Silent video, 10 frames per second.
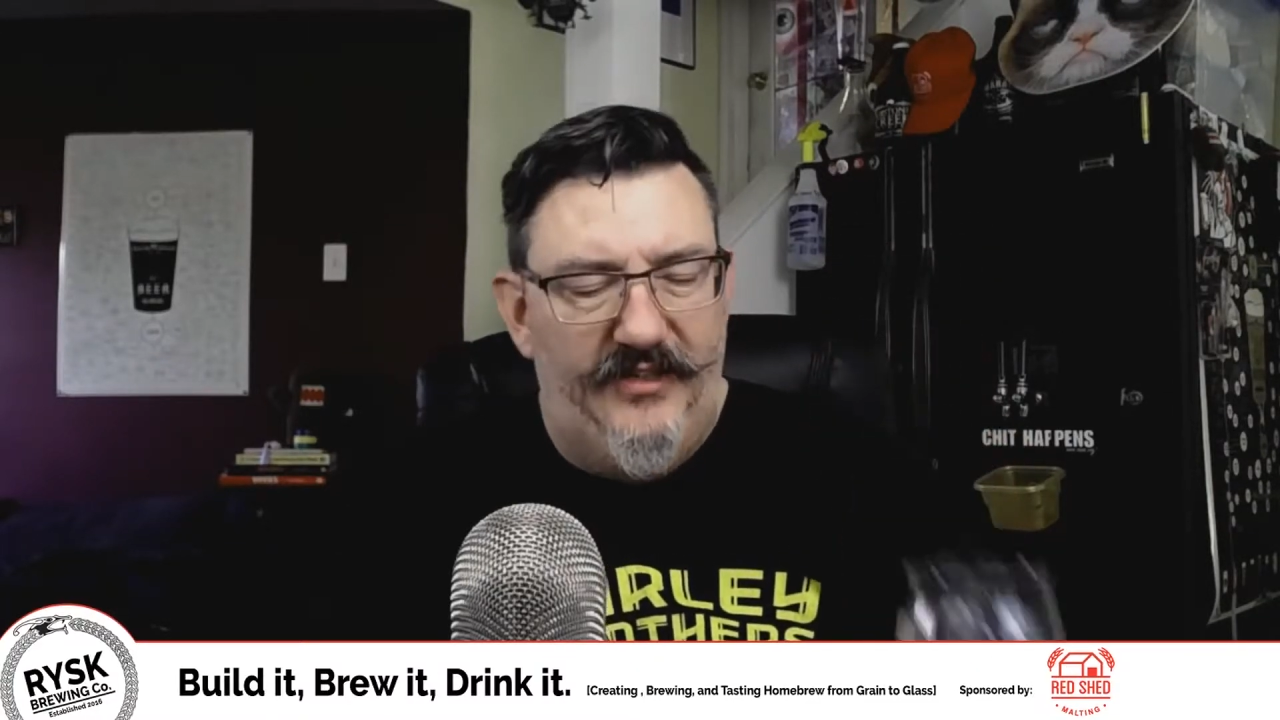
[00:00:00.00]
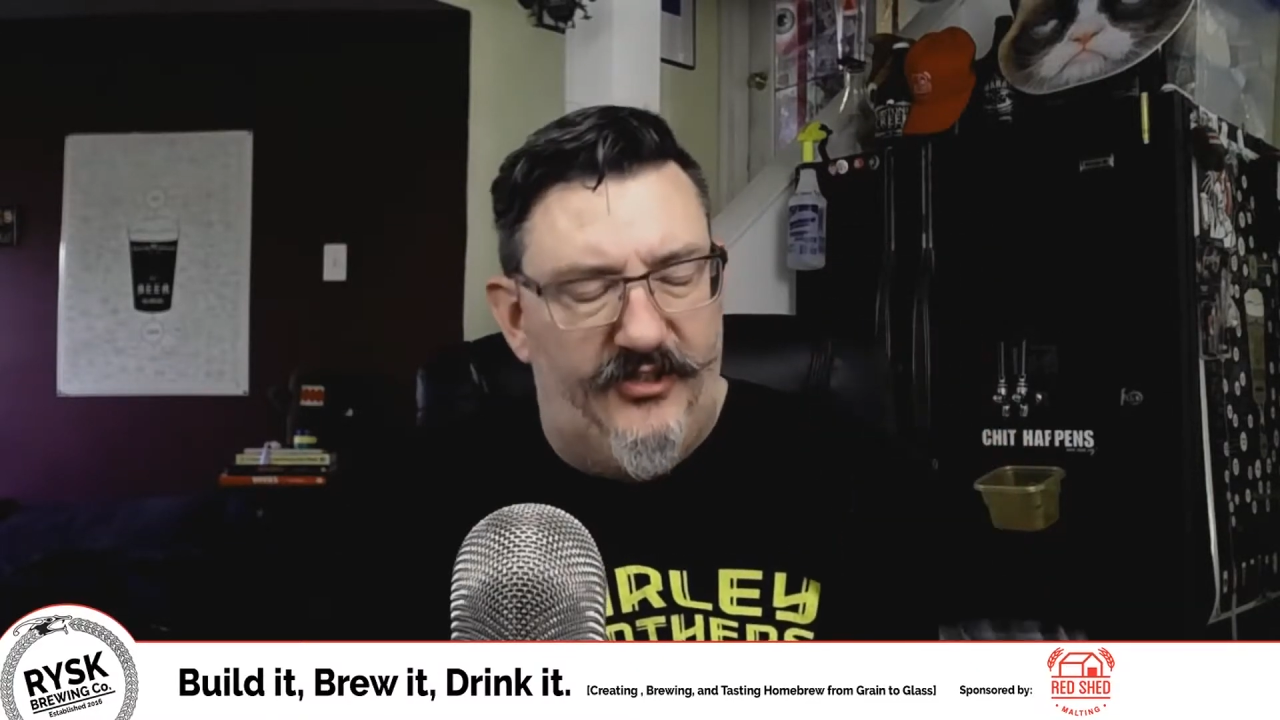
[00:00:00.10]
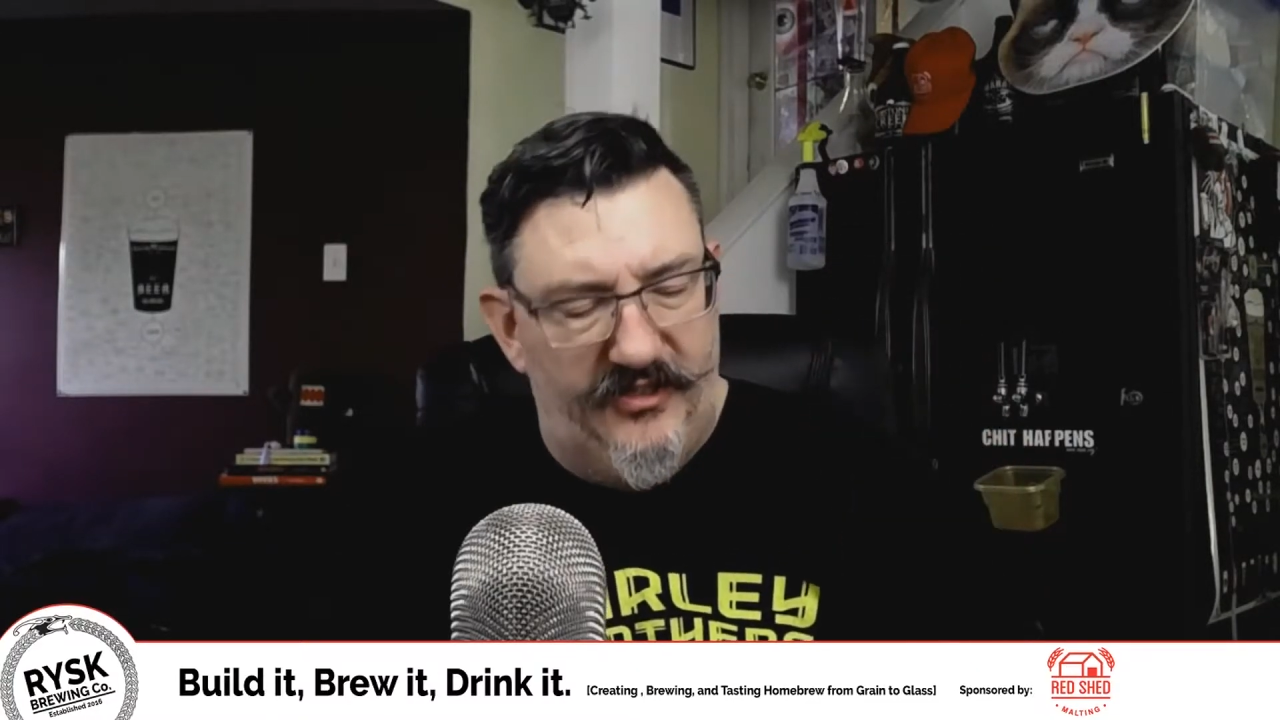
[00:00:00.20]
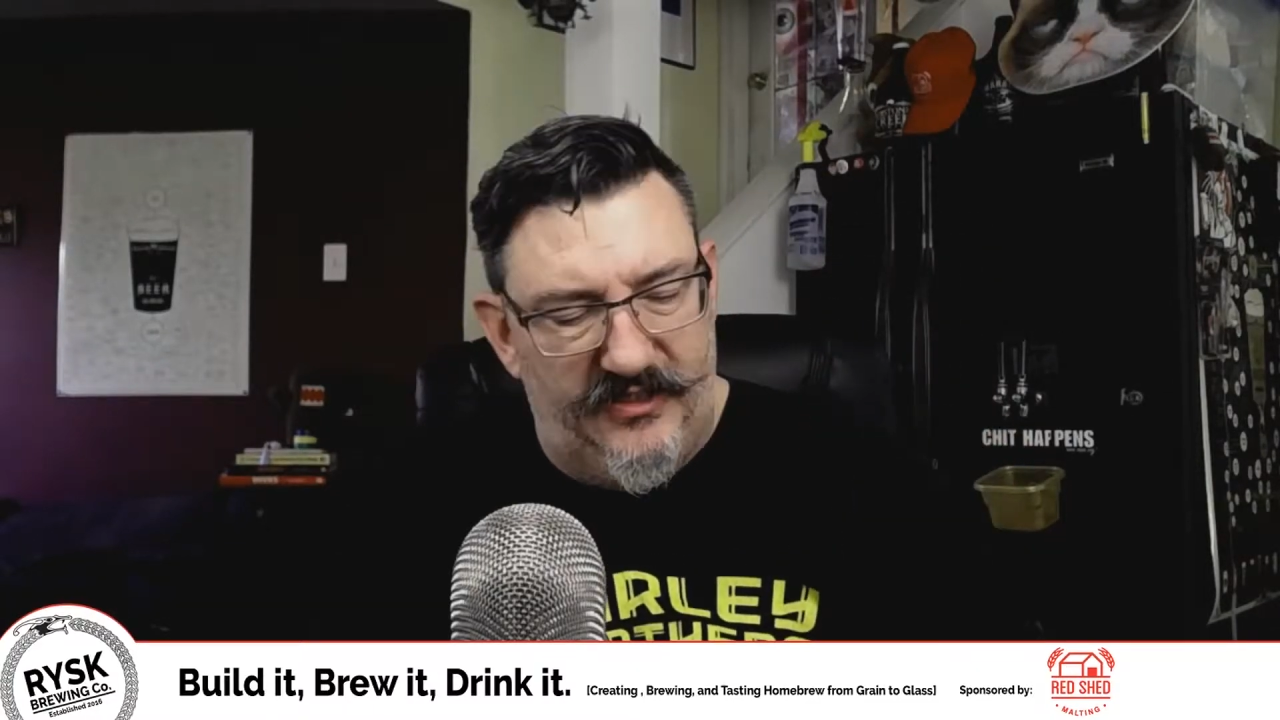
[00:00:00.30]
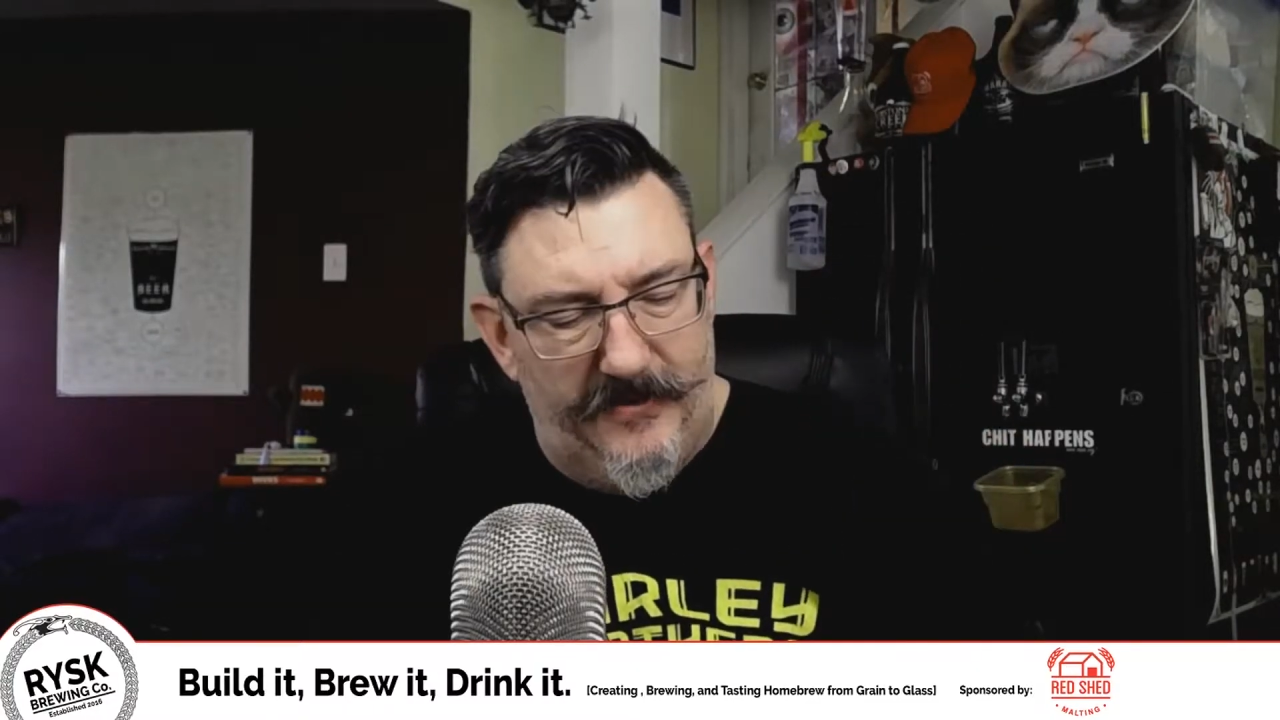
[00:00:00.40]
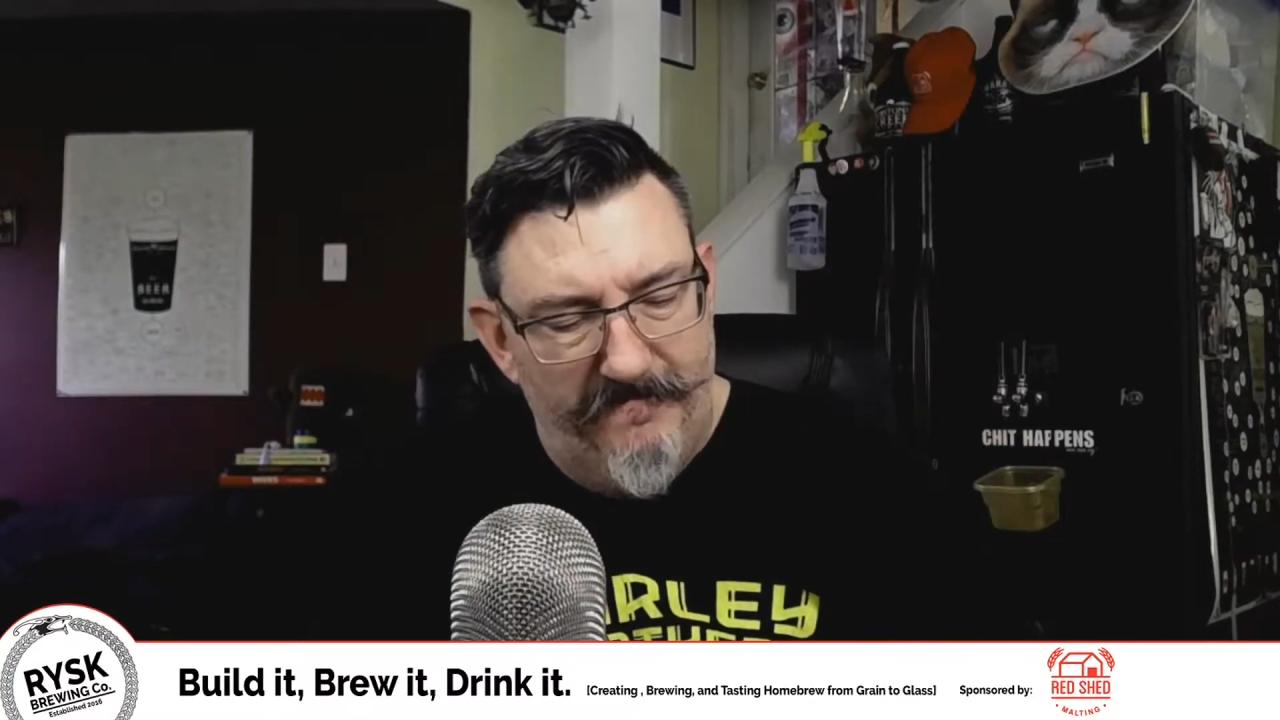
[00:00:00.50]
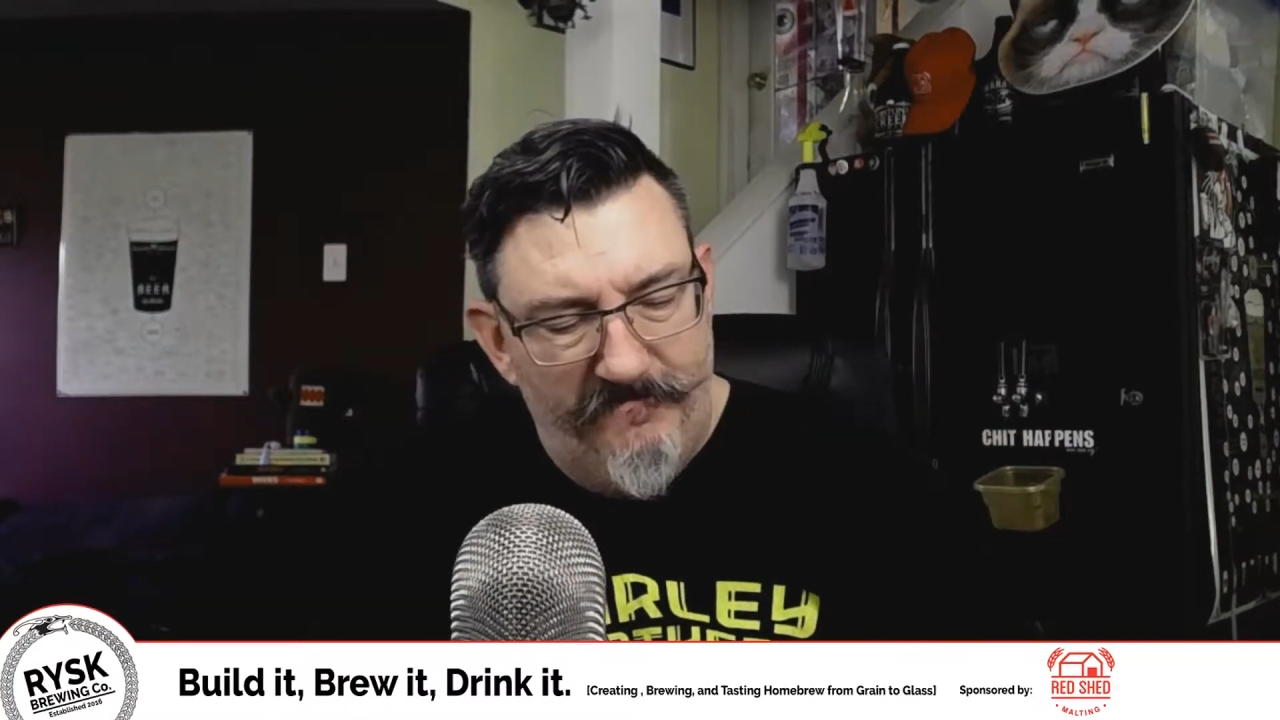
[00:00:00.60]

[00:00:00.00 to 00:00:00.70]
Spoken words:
just,